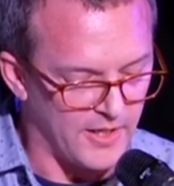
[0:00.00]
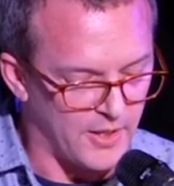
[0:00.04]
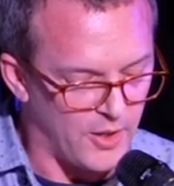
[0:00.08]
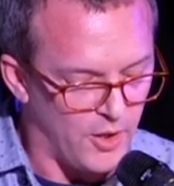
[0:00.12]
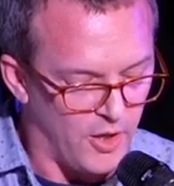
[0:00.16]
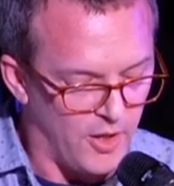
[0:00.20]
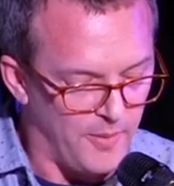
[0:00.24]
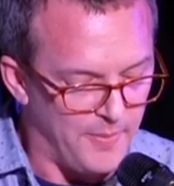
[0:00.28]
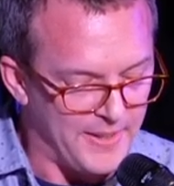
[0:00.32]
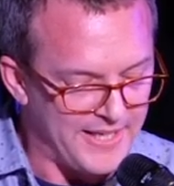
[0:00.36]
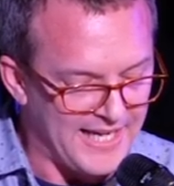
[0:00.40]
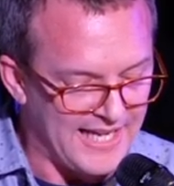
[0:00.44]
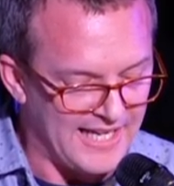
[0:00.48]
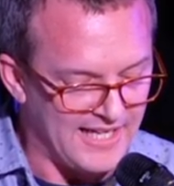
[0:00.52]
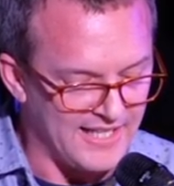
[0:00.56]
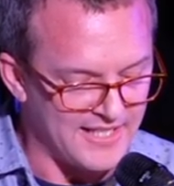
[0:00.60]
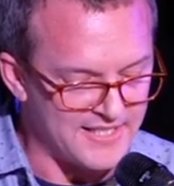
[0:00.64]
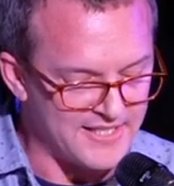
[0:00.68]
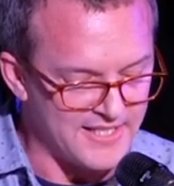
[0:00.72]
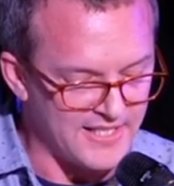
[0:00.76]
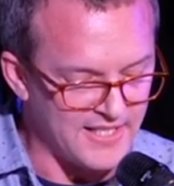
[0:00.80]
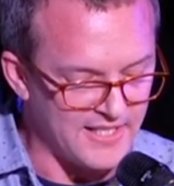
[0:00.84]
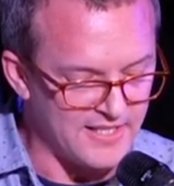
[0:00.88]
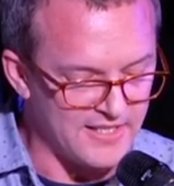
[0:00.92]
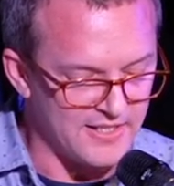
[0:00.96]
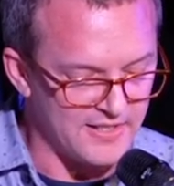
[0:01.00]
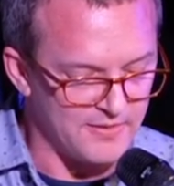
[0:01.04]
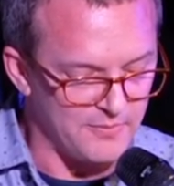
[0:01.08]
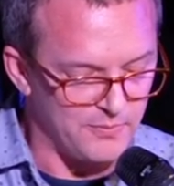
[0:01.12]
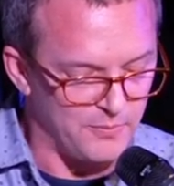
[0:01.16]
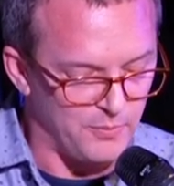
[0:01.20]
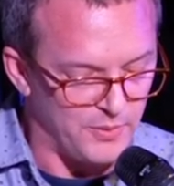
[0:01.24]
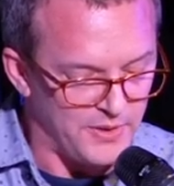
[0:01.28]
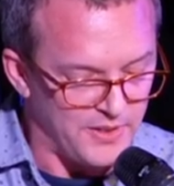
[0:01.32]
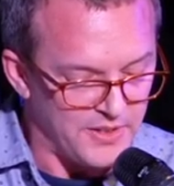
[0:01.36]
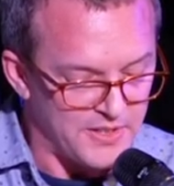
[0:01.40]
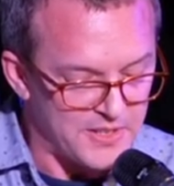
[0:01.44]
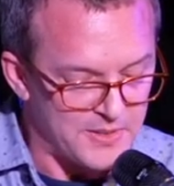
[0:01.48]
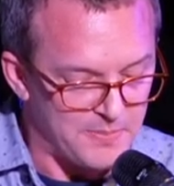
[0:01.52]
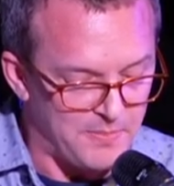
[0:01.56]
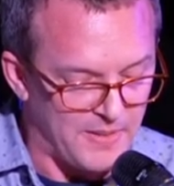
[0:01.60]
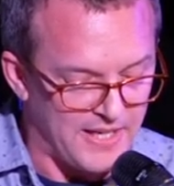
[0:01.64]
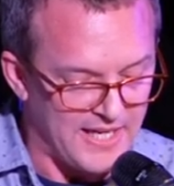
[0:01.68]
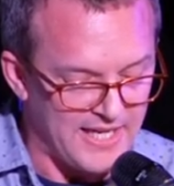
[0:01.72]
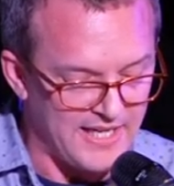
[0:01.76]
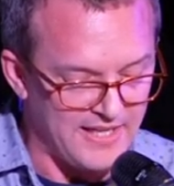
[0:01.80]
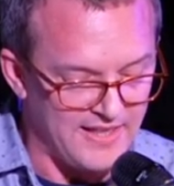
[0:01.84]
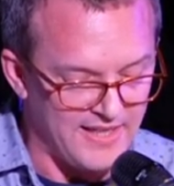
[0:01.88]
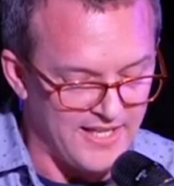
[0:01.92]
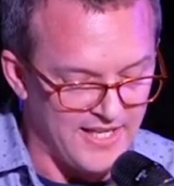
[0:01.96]
a commonality that would
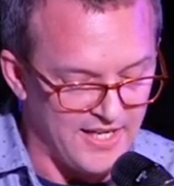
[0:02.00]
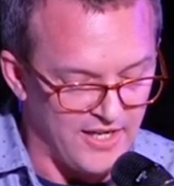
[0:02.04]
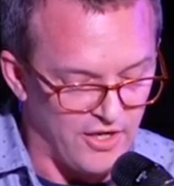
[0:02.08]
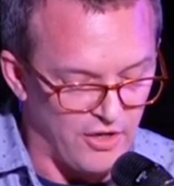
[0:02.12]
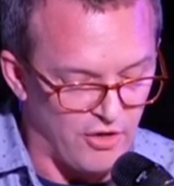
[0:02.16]
explain the